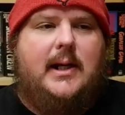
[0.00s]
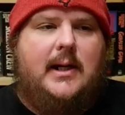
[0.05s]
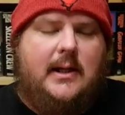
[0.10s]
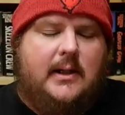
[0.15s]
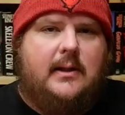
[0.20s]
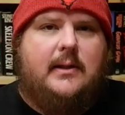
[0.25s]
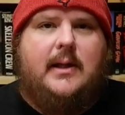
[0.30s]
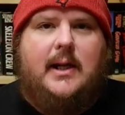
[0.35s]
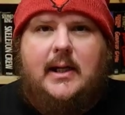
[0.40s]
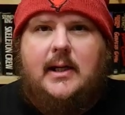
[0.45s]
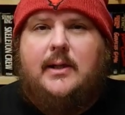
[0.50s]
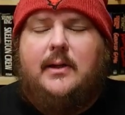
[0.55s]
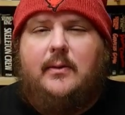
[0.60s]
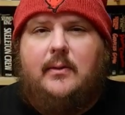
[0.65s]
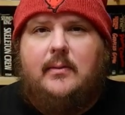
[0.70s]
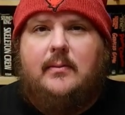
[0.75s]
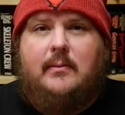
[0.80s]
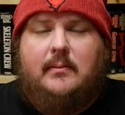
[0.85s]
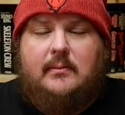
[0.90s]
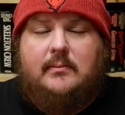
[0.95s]
He did, he
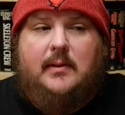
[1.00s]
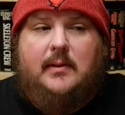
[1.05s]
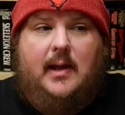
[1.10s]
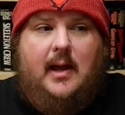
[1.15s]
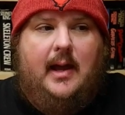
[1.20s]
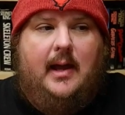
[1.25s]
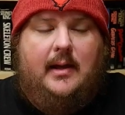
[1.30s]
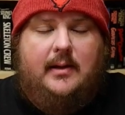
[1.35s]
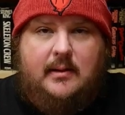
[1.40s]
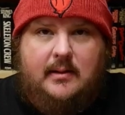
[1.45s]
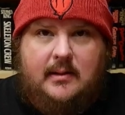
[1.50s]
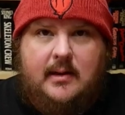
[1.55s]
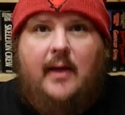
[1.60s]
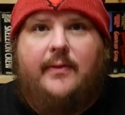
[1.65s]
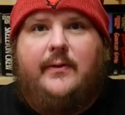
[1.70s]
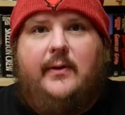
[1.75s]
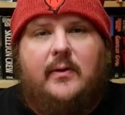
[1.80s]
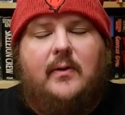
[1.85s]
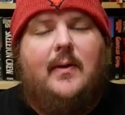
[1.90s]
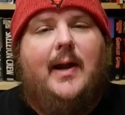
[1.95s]
did a, uh,
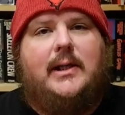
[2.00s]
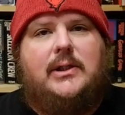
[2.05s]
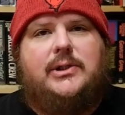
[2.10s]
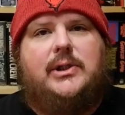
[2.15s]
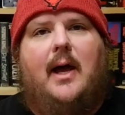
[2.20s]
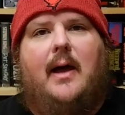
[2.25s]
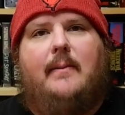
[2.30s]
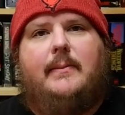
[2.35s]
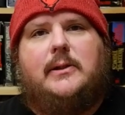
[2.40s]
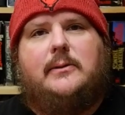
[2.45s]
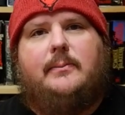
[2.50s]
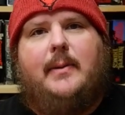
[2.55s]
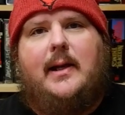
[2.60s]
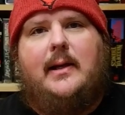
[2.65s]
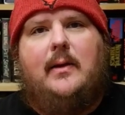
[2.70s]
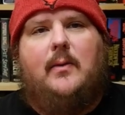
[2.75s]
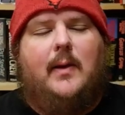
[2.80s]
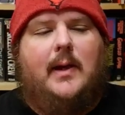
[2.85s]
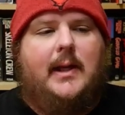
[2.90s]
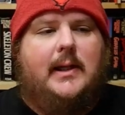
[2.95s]
another great job as
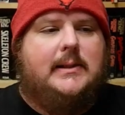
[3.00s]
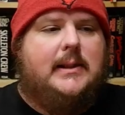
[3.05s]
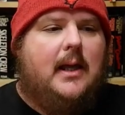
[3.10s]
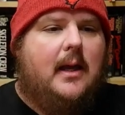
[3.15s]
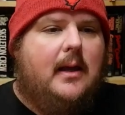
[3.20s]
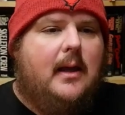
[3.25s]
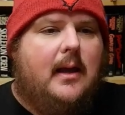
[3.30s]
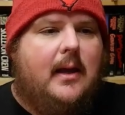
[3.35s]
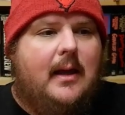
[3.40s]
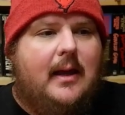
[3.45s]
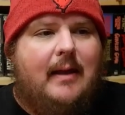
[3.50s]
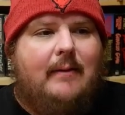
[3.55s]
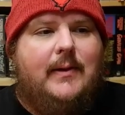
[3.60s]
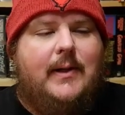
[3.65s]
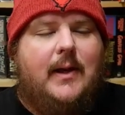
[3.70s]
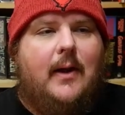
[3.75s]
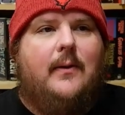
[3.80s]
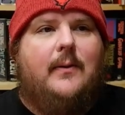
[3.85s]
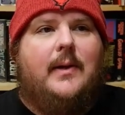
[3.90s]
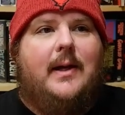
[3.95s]
Pennywise,
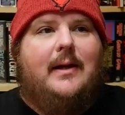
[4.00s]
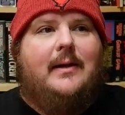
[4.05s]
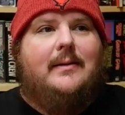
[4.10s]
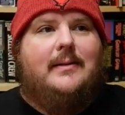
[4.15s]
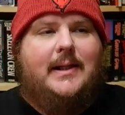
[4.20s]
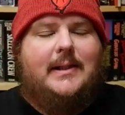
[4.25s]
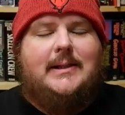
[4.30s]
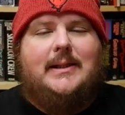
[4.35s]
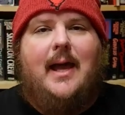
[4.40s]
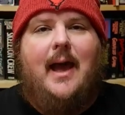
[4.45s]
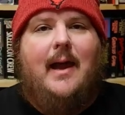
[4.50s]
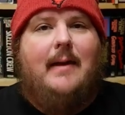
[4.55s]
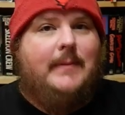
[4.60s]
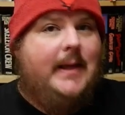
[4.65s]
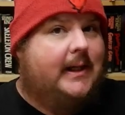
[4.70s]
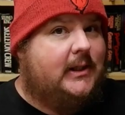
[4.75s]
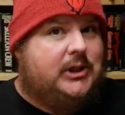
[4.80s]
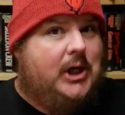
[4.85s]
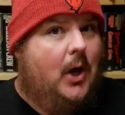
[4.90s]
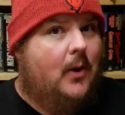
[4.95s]
even though this time
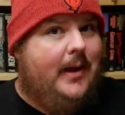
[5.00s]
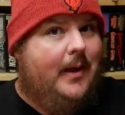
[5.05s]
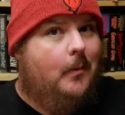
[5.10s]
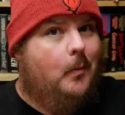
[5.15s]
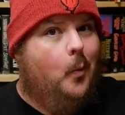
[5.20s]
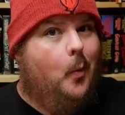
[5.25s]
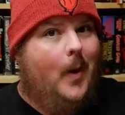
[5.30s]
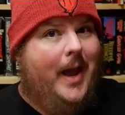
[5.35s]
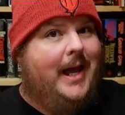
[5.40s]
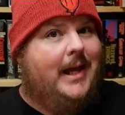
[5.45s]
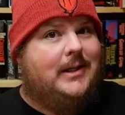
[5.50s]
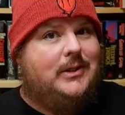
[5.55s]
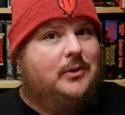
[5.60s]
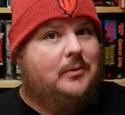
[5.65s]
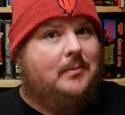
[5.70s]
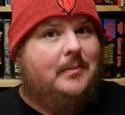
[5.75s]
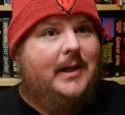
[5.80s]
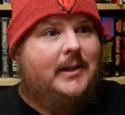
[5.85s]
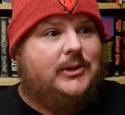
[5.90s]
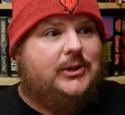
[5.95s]
they show him way
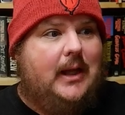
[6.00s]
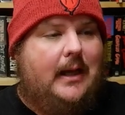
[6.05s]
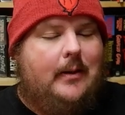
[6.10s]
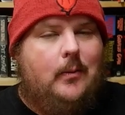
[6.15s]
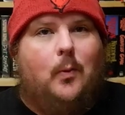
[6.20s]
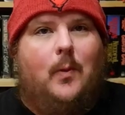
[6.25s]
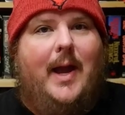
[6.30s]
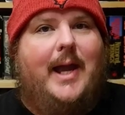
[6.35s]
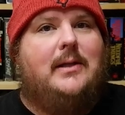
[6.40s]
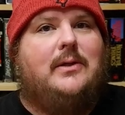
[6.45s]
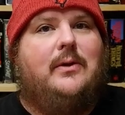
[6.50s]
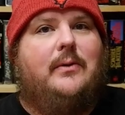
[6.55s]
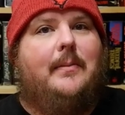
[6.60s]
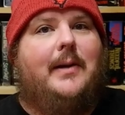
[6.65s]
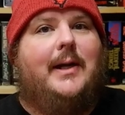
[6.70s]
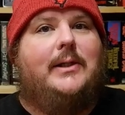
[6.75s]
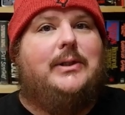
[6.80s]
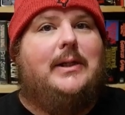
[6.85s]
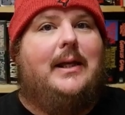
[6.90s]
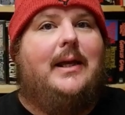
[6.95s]
too much and way too
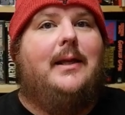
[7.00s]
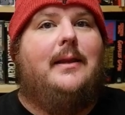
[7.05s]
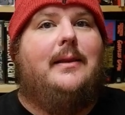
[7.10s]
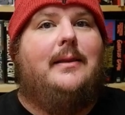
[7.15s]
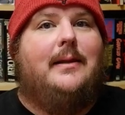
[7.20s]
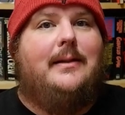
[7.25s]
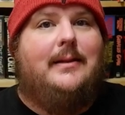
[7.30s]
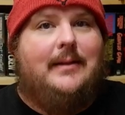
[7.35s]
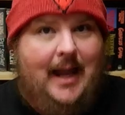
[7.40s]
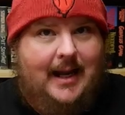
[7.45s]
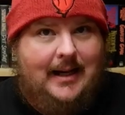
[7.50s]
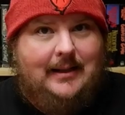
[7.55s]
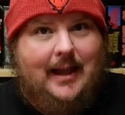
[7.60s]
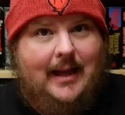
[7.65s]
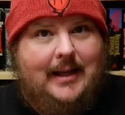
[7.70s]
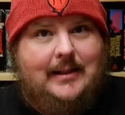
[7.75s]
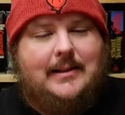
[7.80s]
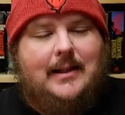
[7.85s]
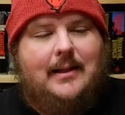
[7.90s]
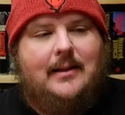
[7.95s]
much in the
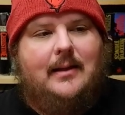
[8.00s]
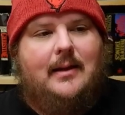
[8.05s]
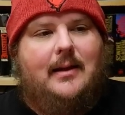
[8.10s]
daylight.